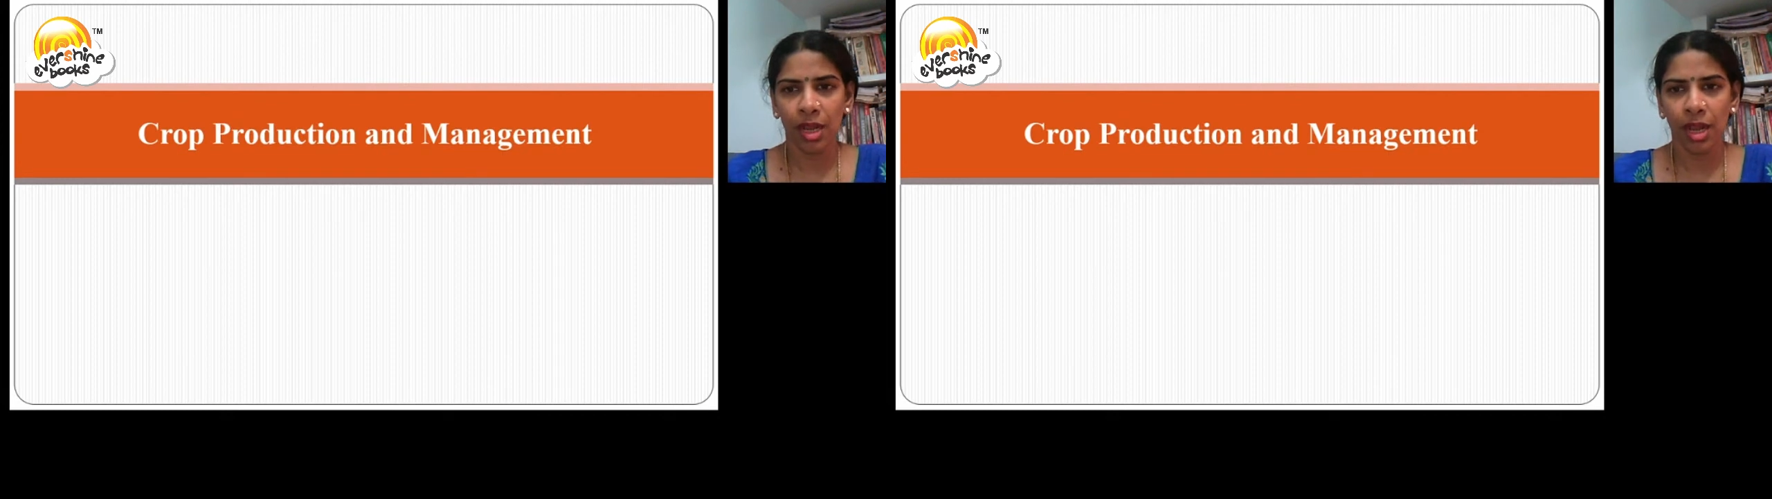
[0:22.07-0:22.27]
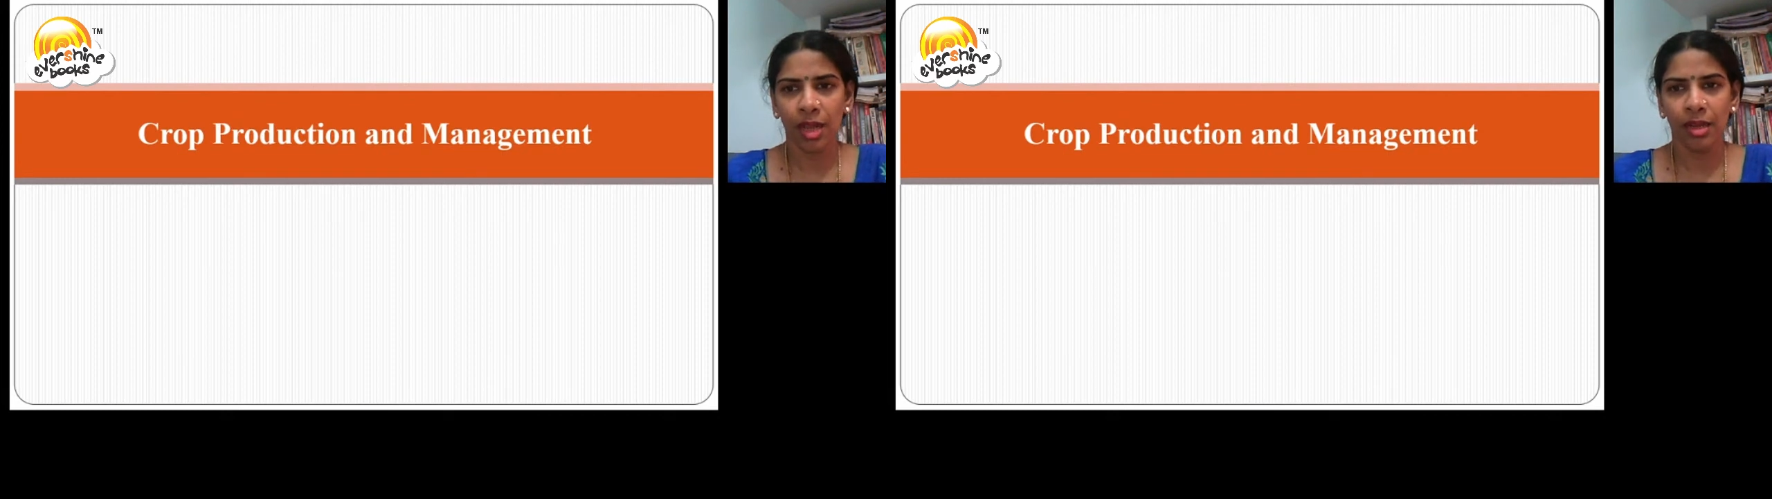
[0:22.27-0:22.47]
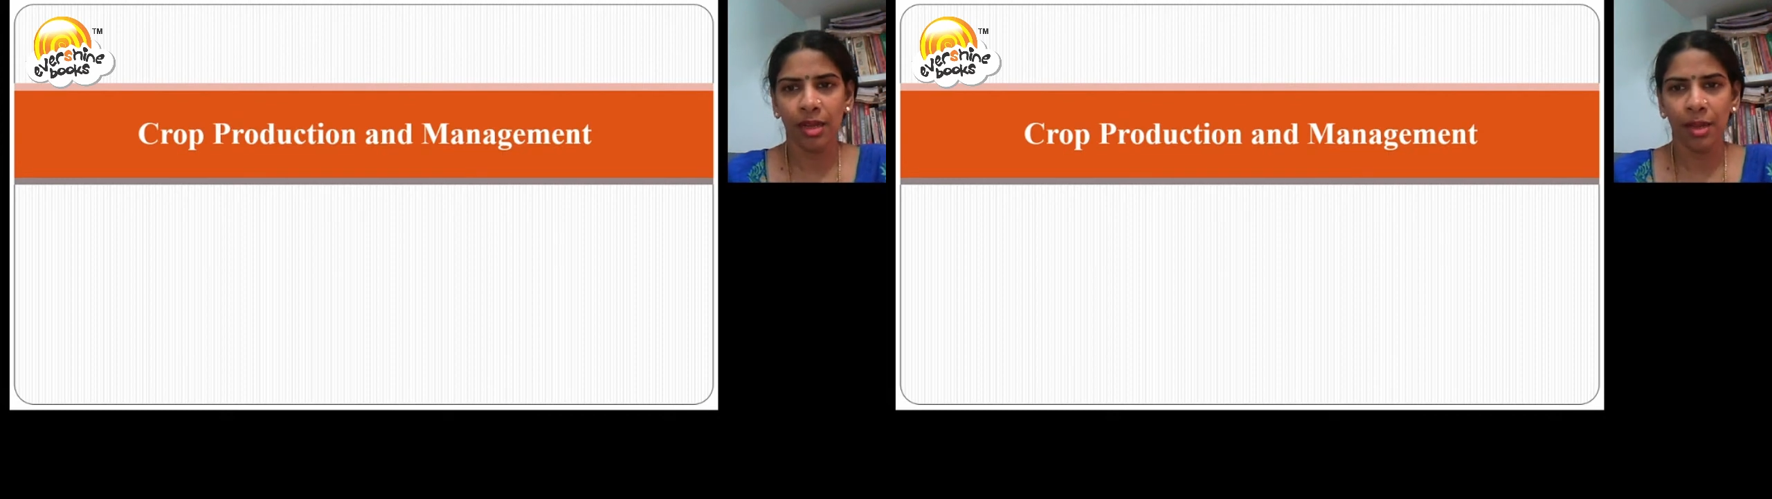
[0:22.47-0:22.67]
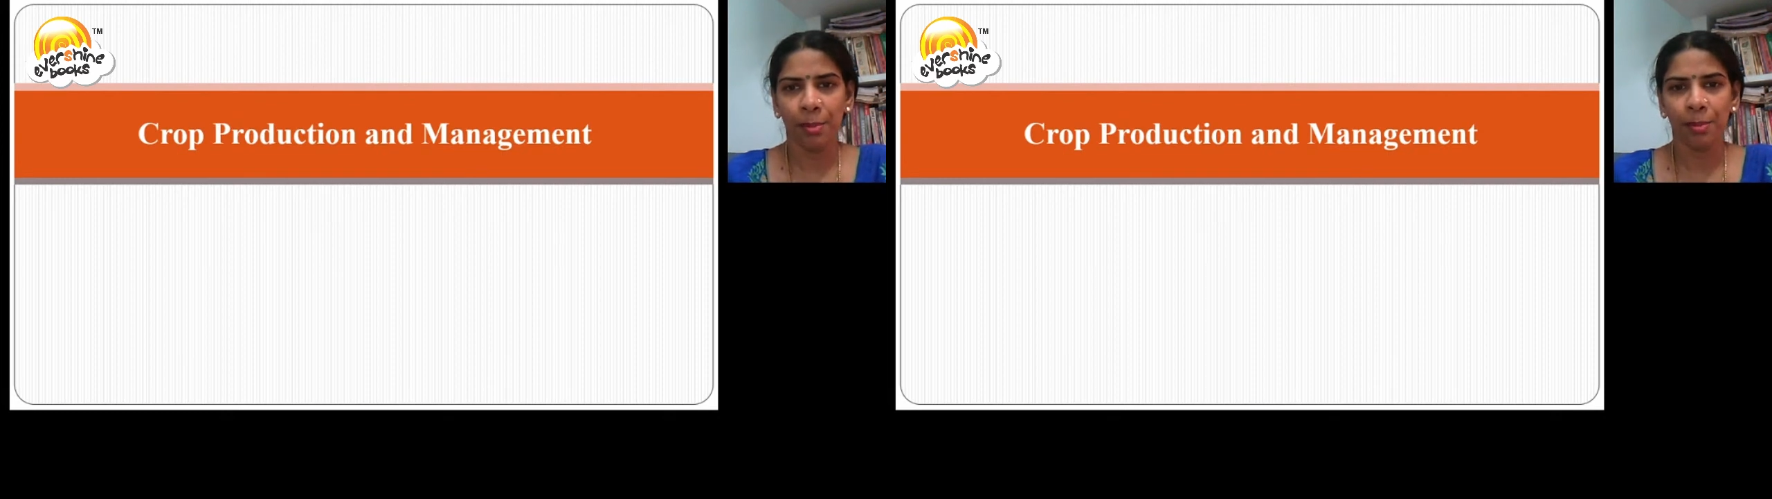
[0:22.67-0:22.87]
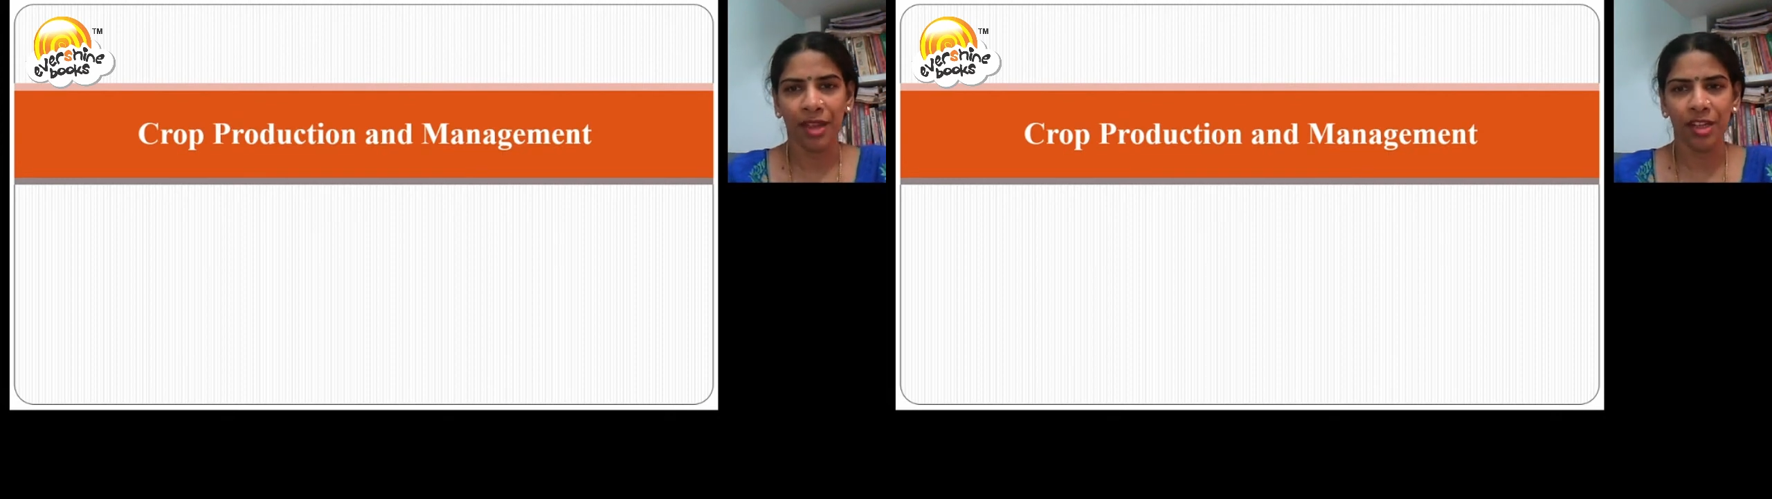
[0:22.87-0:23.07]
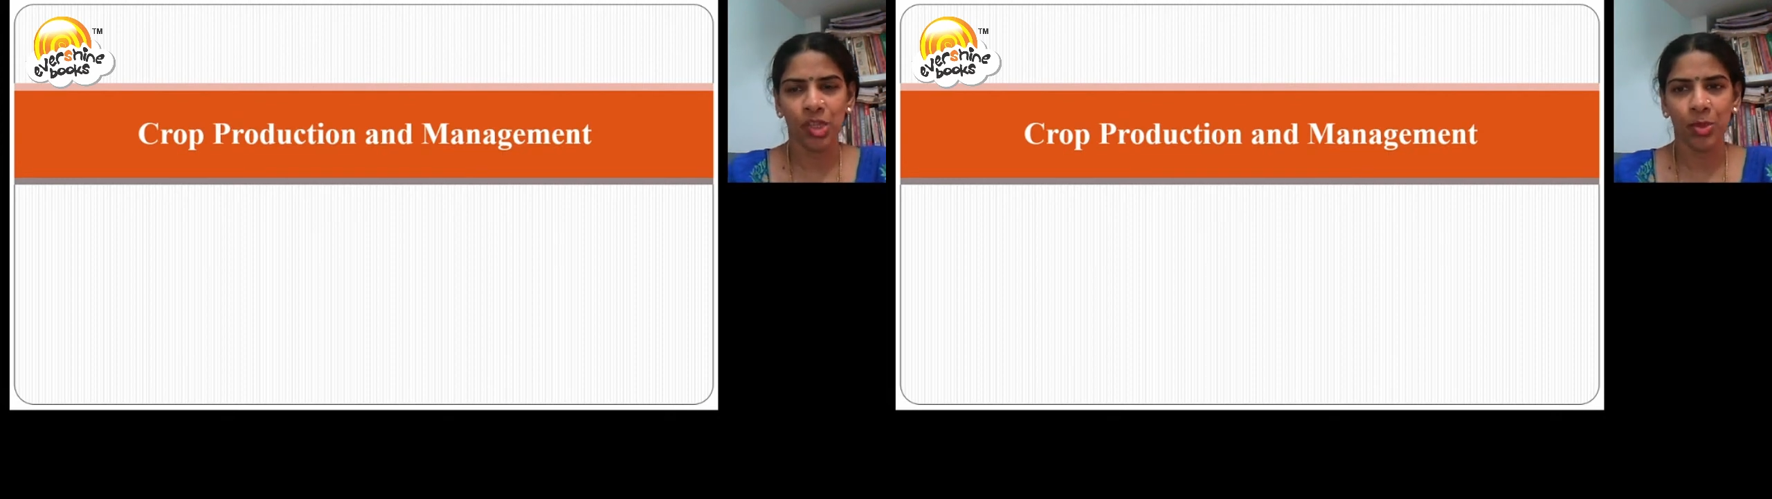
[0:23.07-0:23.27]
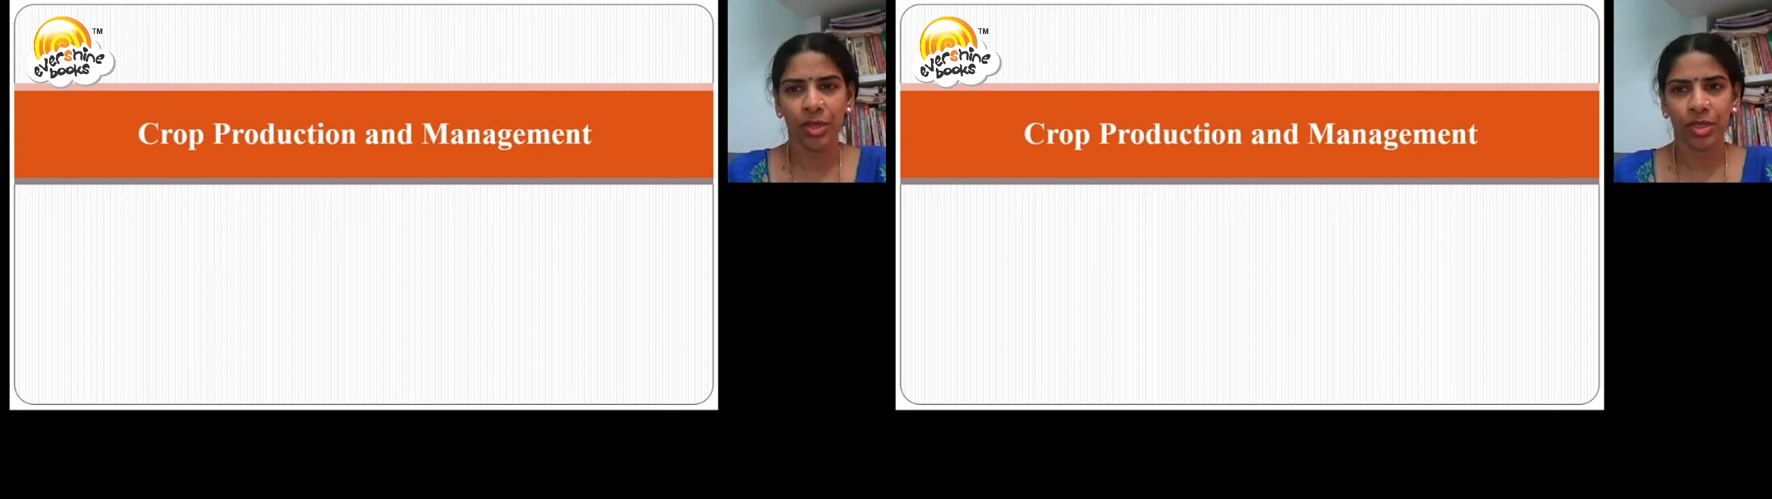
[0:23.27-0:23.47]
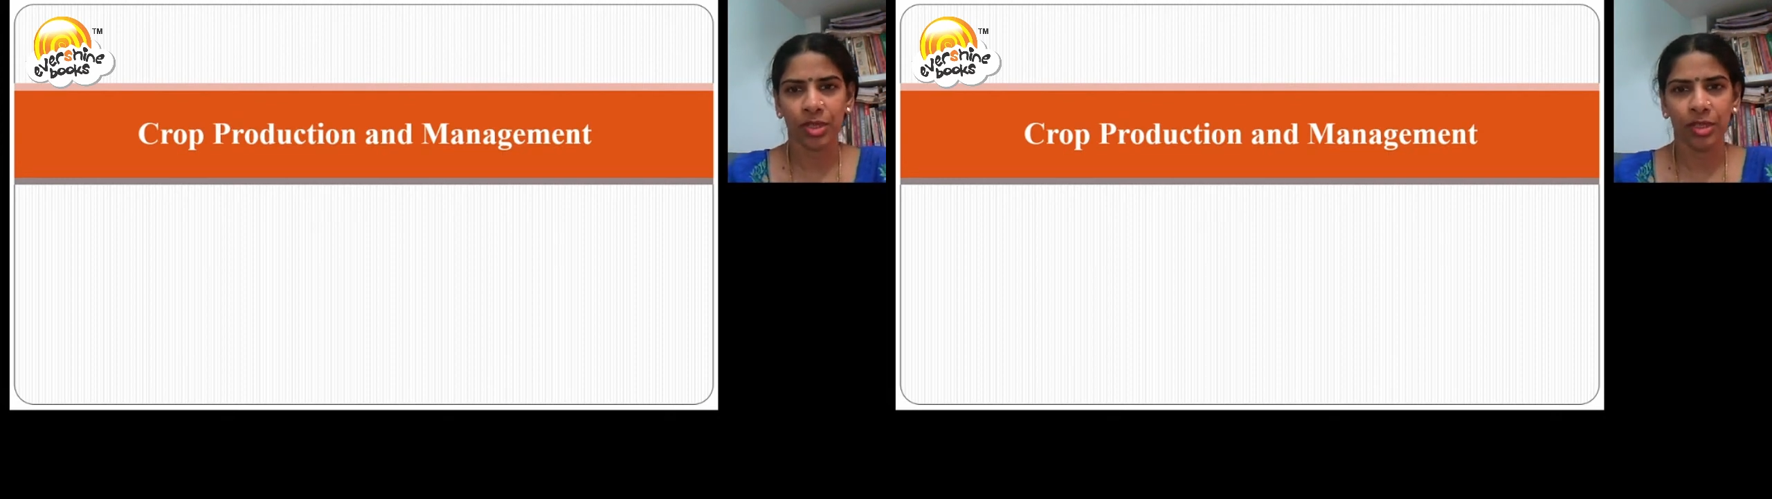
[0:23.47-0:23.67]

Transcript: and Management.